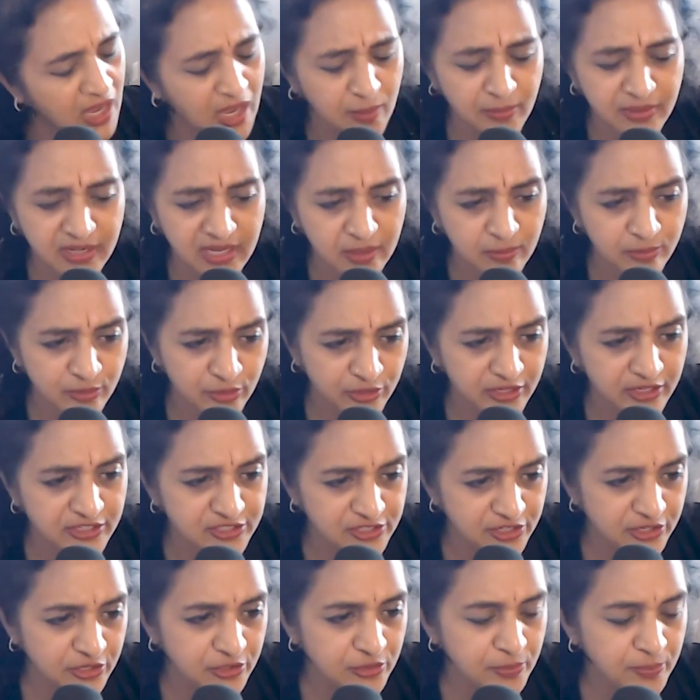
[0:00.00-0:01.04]
How many
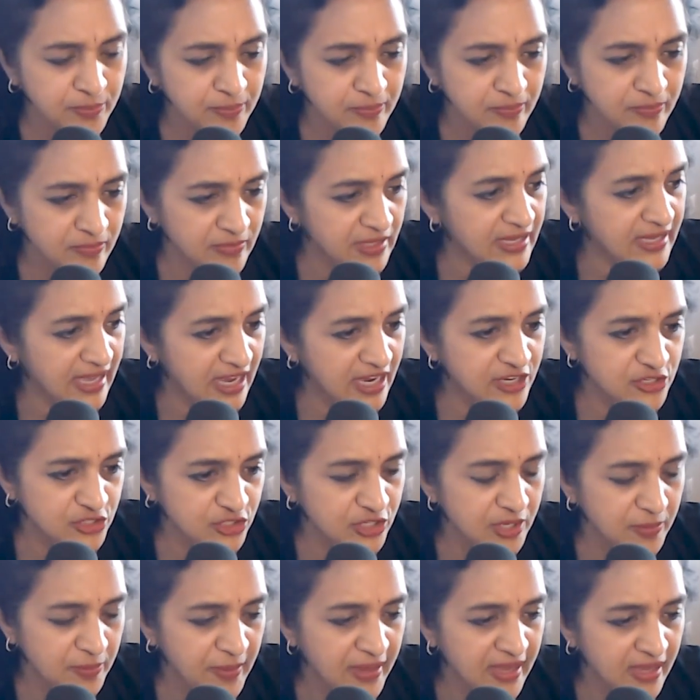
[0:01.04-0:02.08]
employees are you
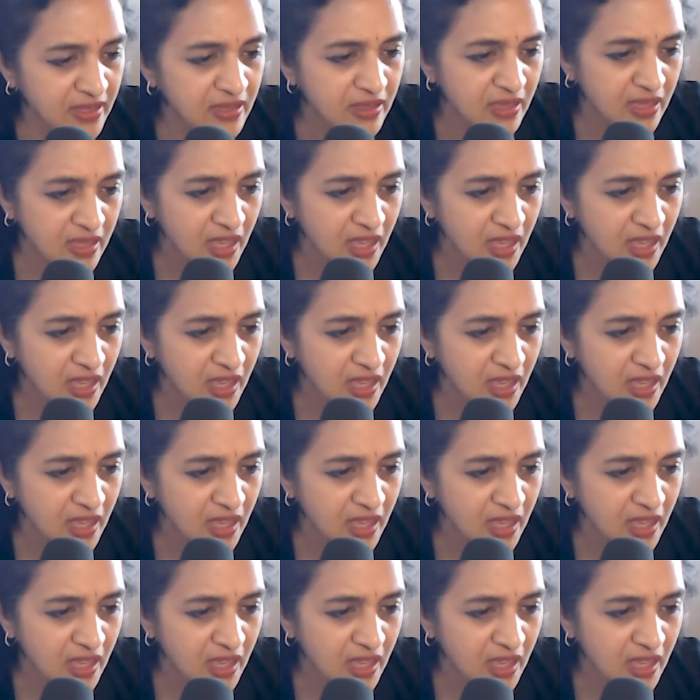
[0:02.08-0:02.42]
actually paying?